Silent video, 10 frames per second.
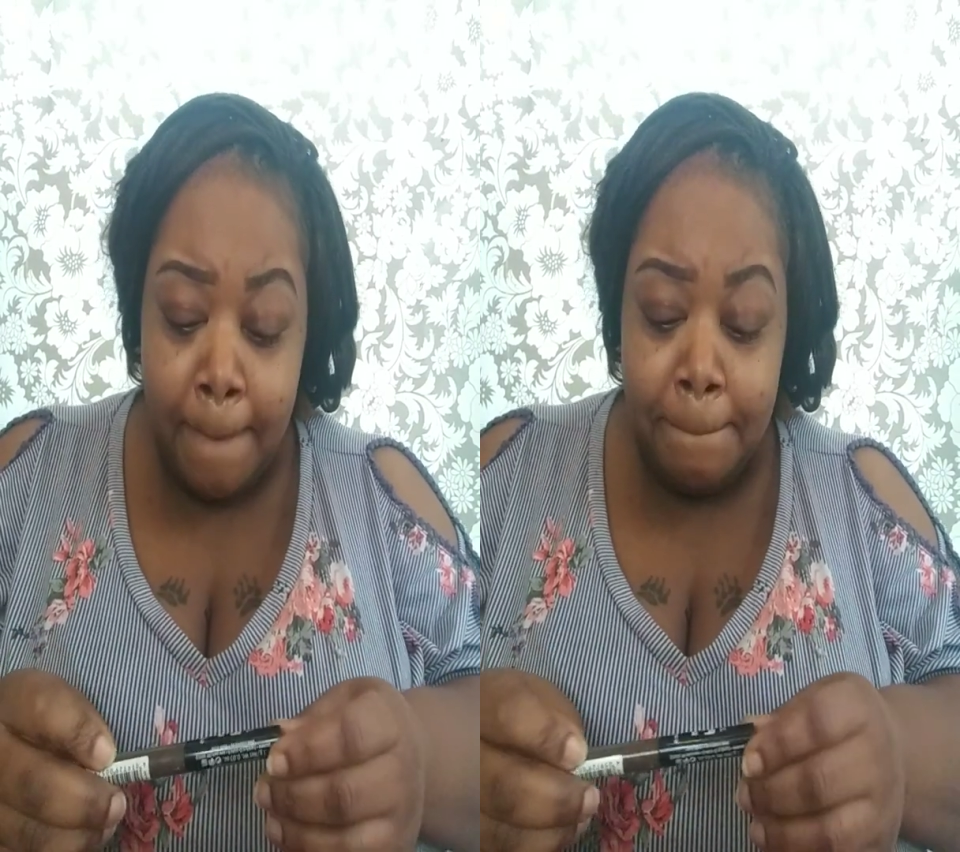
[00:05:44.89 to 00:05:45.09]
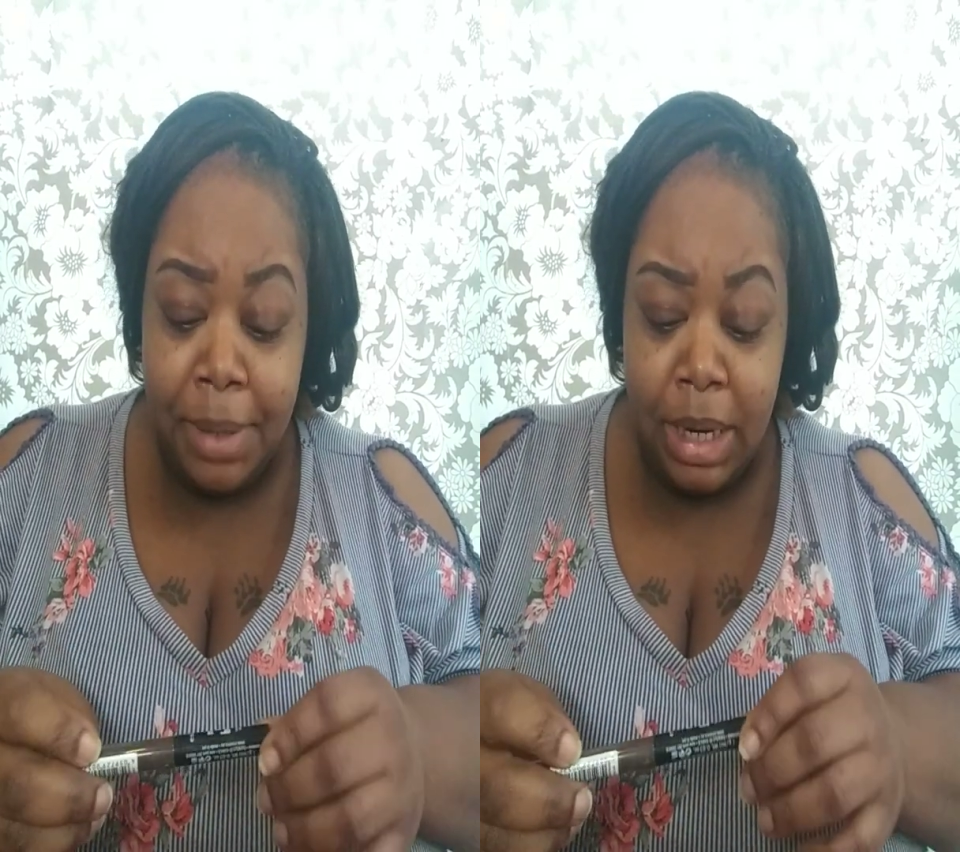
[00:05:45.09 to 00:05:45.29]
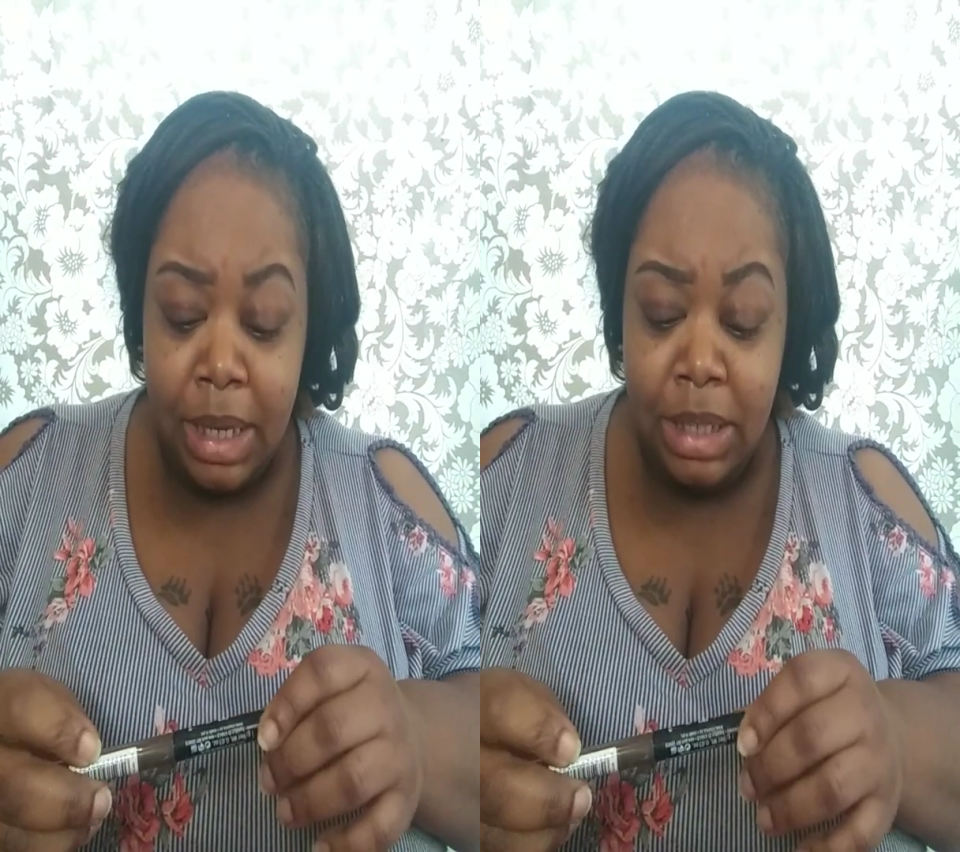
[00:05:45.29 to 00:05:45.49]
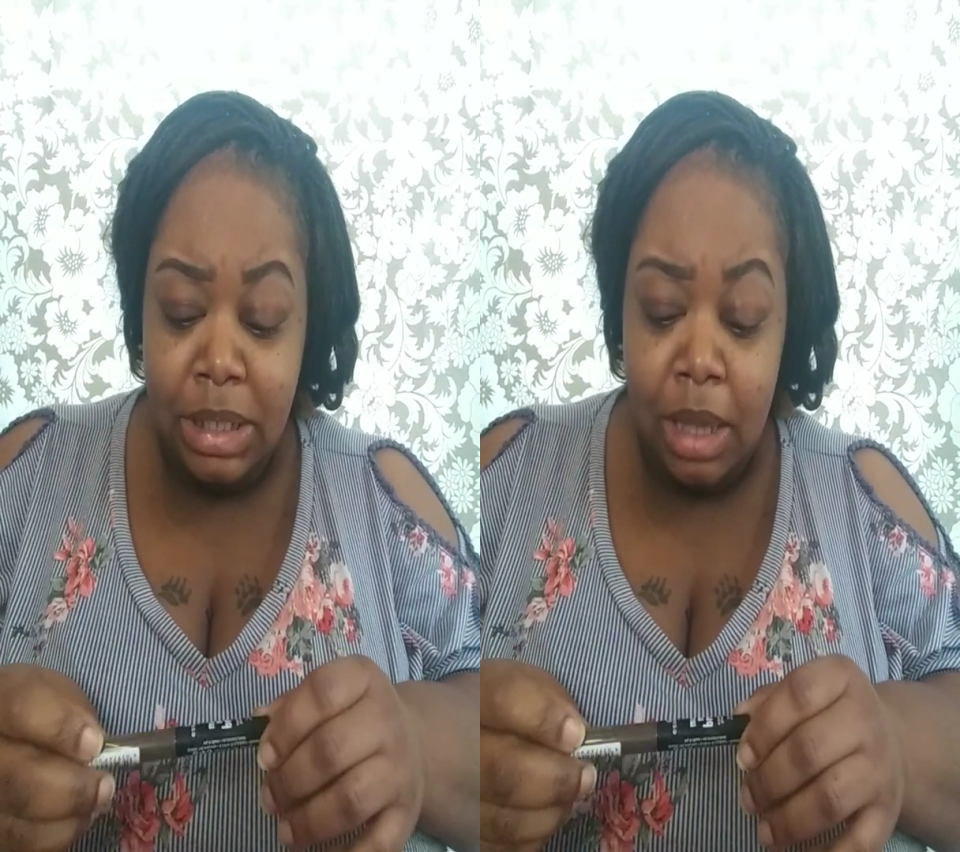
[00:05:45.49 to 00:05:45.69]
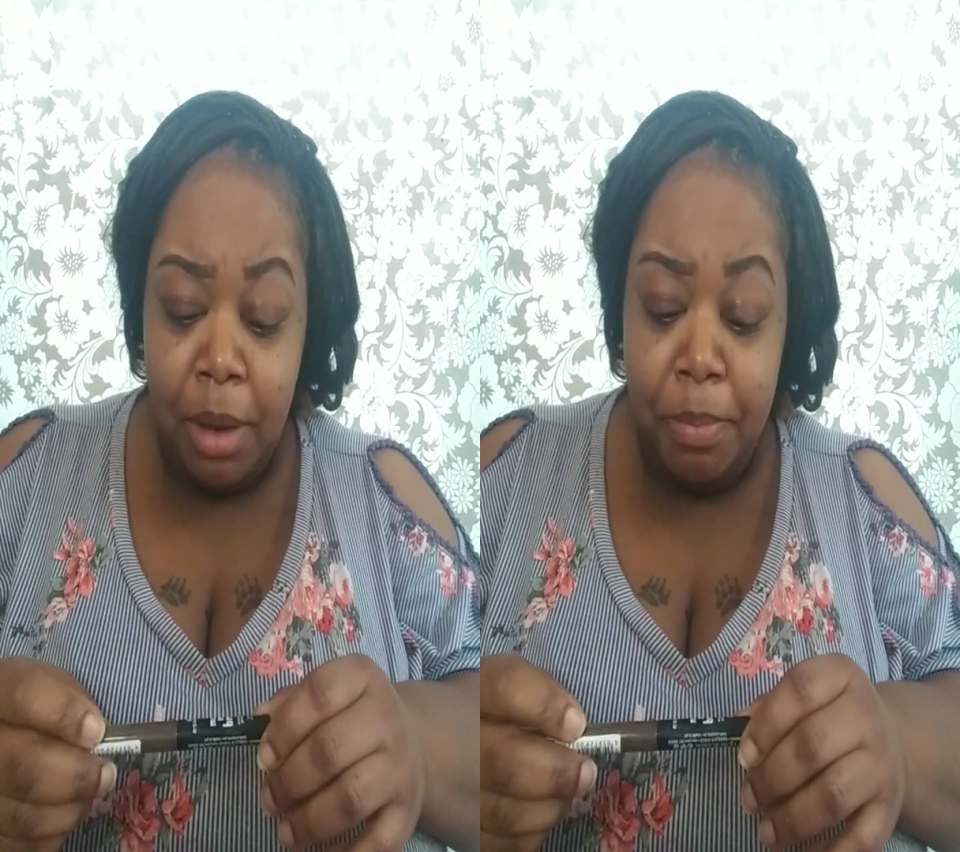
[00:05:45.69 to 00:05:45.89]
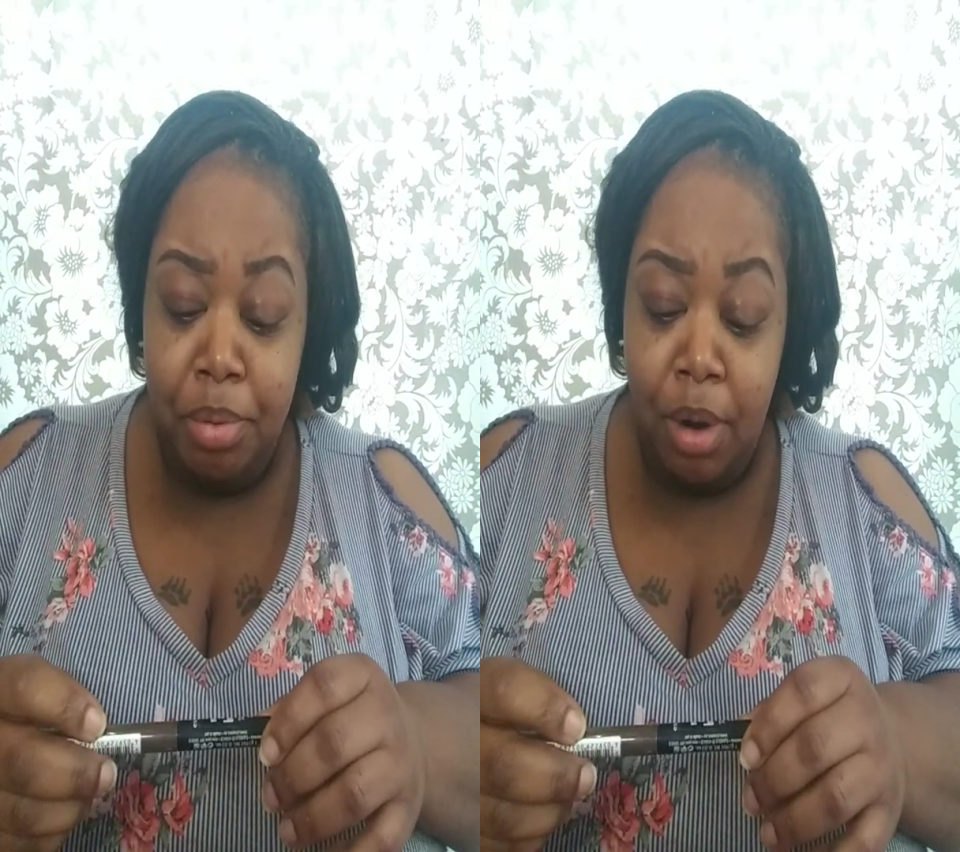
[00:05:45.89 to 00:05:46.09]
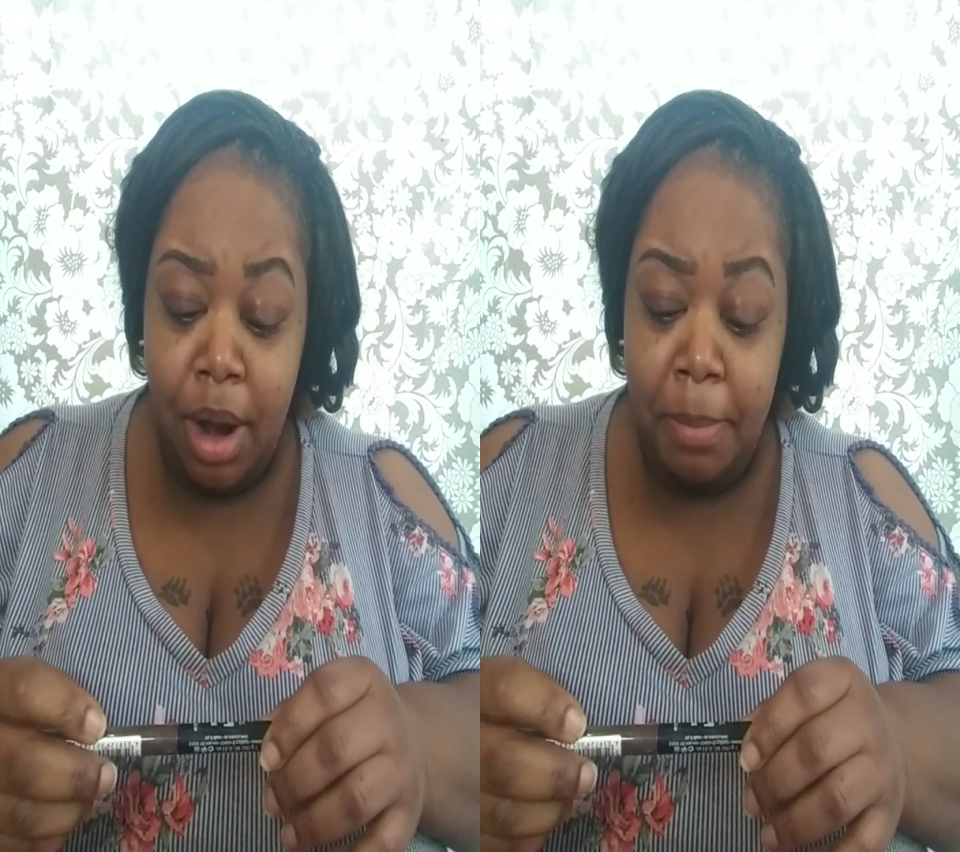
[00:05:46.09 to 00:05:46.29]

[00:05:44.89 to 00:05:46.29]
but it's a